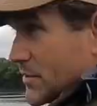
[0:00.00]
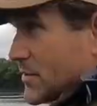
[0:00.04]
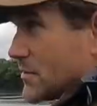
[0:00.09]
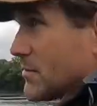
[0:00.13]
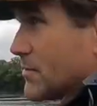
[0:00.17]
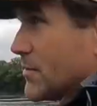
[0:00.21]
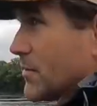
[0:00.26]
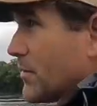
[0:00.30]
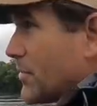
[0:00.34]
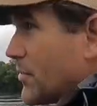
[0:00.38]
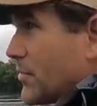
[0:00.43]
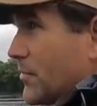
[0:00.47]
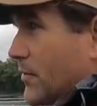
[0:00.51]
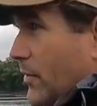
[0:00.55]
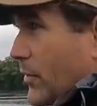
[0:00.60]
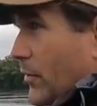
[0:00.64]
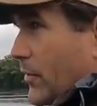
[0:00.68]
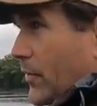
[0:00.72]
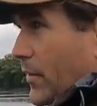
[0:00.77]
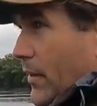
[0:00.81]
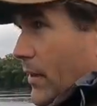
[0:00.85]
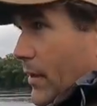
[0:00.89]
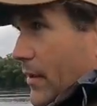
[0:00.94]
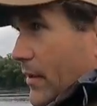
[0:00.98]
Just
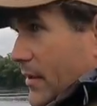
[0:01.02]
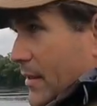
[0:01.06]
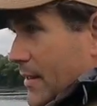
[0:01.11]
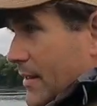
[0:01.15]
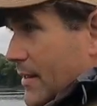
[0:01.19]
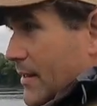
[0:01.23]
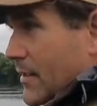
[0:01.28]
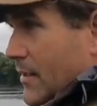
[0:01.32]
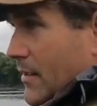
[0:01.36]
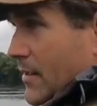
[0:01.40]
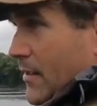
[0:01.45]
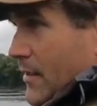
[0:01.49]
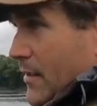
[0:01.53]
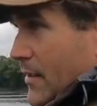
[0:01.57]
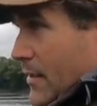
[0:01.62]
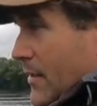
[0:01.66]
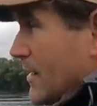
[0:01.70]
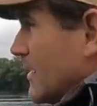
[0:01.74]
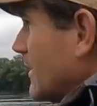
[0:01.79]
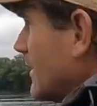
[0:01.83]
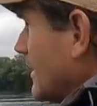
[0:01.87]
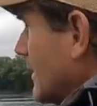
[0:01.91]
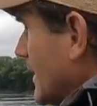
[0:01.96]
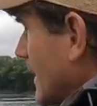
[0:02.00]
throwing the
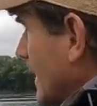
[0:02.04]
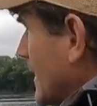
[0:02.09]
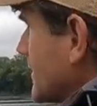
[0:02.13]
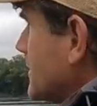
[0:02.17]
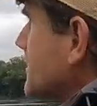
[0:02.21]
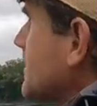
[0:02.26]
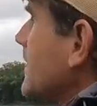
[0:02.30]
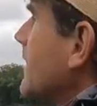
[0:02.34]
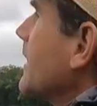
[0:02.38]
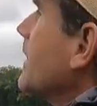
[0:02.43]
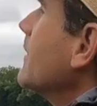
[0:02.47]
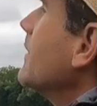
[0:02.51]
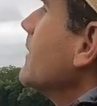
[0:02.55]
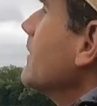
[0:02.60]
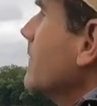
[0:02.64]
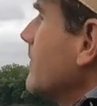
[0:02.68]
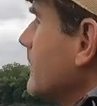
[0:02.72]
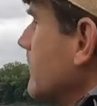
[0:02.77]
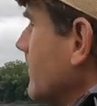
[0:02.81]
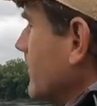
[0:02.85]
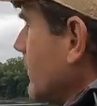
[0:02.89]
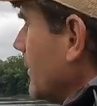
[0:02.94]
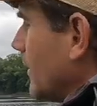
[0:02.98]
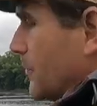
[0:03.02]
Nessie
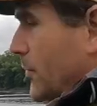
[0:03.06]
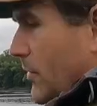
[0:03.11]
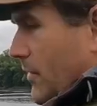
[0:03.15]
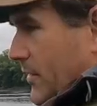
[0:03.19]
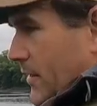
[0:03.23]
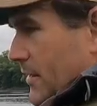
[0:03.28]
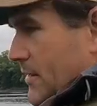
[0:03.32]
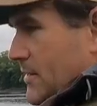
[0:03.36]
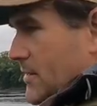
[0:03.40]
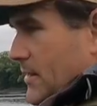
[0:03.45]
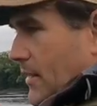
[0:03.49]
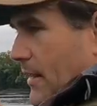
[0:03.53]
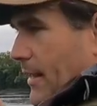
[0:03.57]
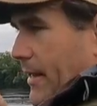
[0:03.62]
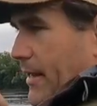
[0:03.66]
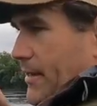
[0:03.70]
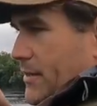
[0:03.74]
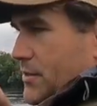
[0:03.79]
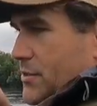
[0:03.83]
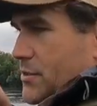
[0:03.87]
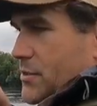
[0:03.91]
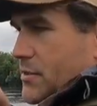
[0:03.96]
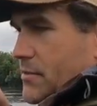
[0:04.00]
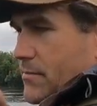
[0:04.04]
up on this
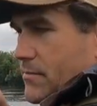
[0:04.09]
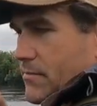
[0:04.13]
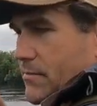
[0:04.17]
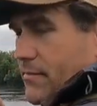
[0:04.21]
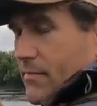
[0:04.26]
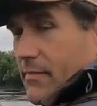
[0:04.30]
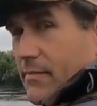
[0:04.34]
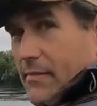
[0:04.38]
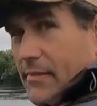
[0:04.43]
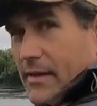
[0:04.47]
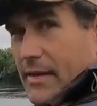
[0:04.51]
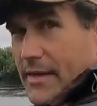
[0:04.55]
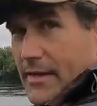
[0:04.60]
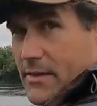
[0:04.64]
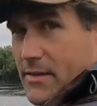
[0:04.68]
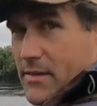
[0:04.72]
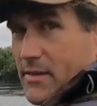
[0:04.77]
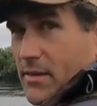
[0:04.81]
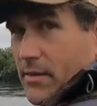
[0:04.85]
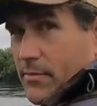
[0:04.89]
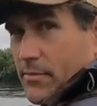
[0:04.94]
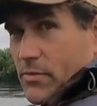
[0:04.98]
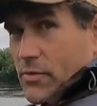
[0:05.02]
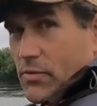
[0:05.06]
ledge. Had
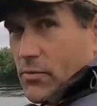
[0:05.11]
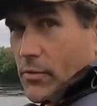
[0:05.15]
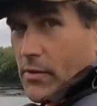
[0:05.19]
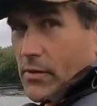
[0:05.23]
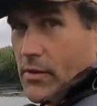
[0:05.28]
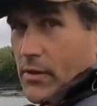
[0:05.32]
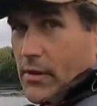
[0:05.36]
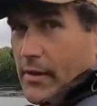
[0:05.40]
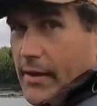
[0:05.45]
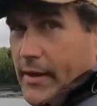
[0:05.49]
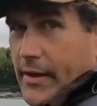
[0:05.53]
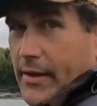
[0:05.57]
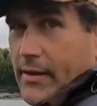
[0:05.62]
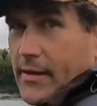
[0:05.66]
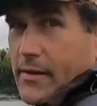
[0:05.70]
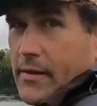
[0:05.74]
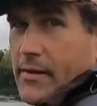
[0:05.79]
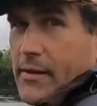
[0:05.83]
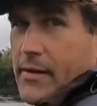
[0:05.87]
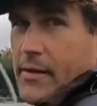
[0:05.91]
something swirl on it.